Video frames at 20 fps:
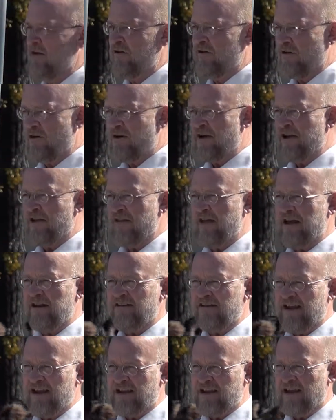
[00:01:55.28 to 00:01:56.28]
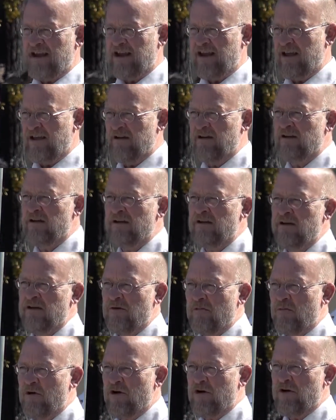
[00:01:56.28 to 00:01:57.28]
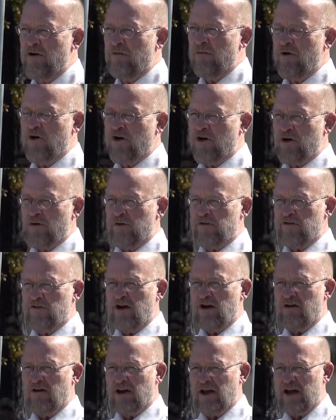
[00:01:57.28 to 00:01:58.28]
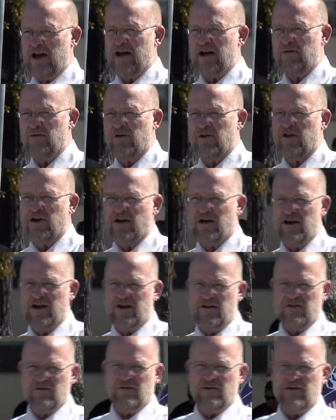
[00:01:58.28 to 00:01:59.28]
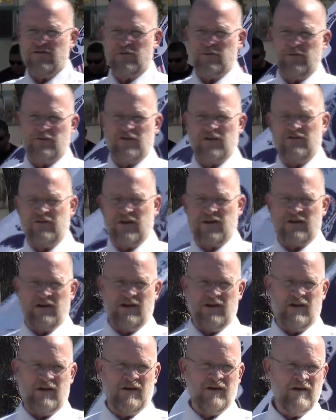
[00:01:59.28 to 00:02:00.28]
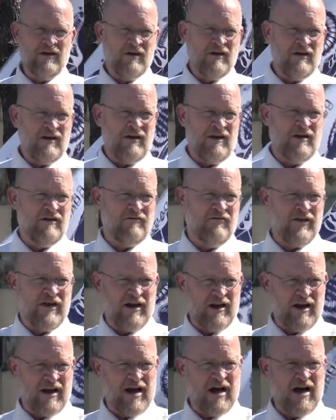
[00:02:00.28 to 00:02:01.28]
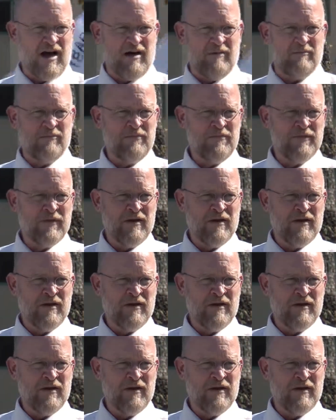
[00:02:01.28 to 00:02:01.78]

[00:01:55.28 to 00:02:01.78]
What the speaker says: During that decade, more and more was going on with our country, specifically in Vietnam.